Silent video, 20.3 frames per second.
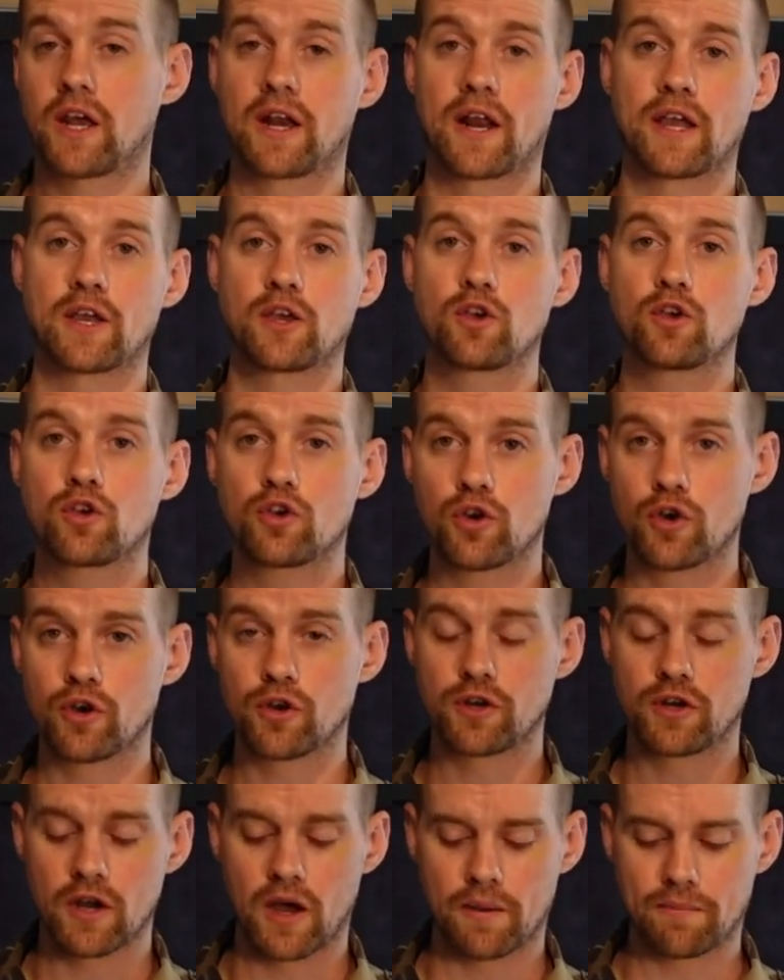and I
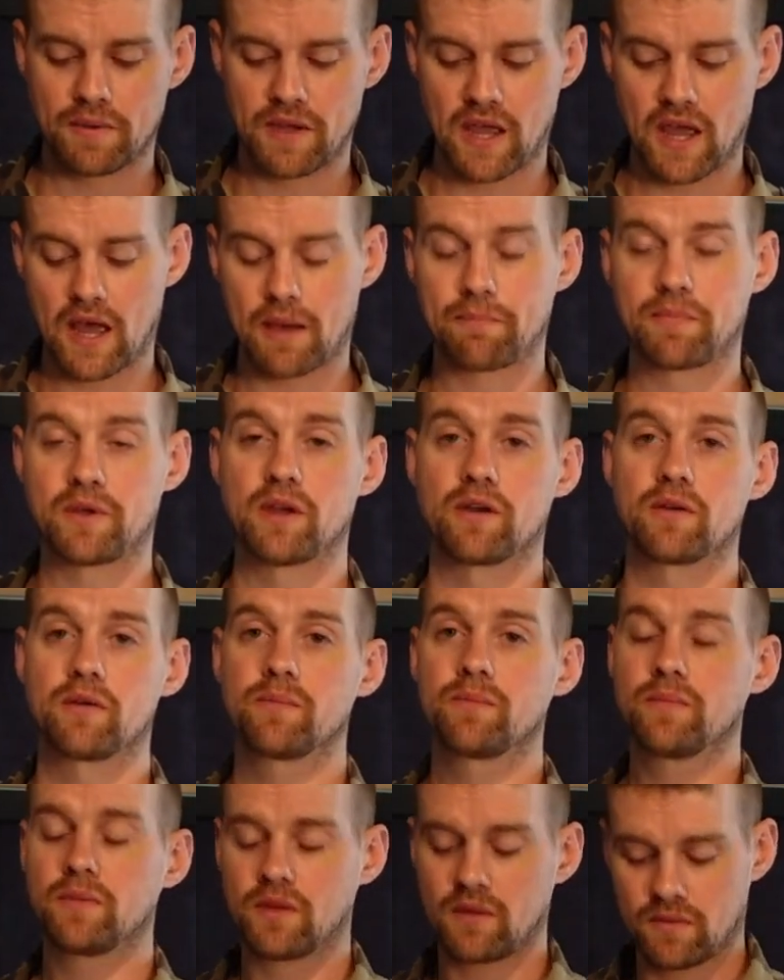could not be happier.
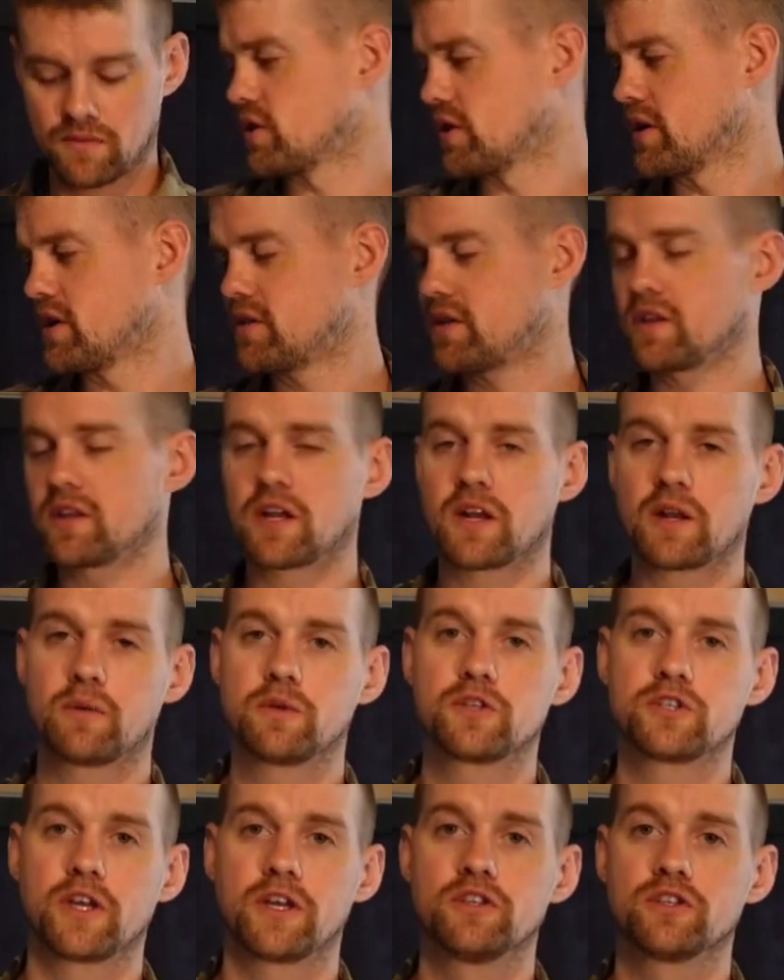Is there anything that I
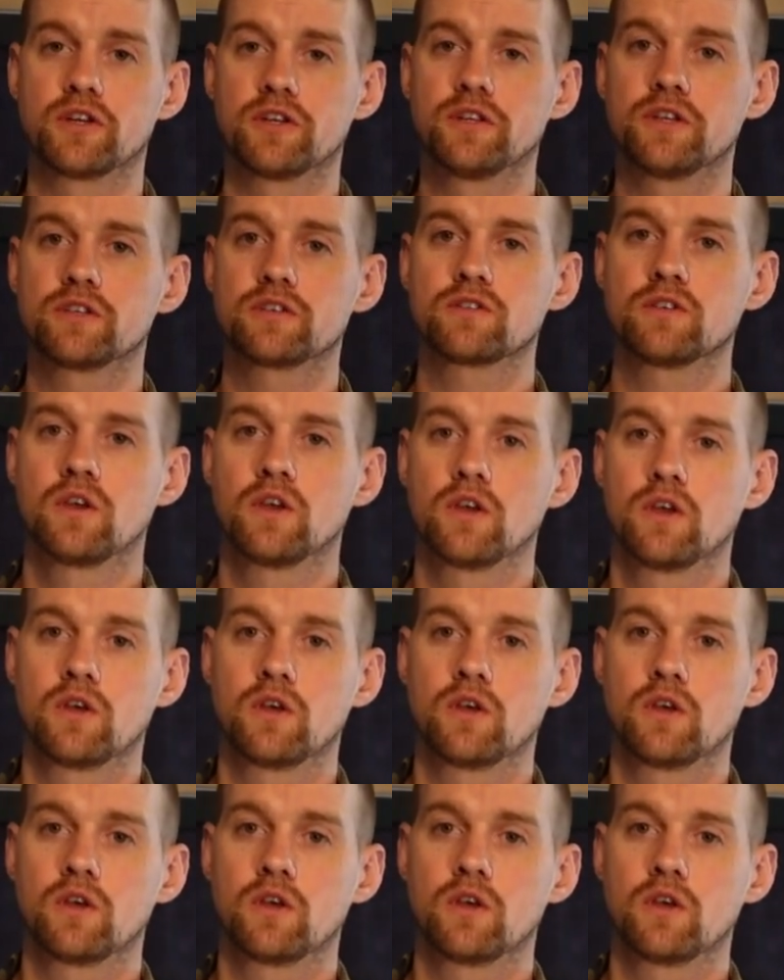would change on this?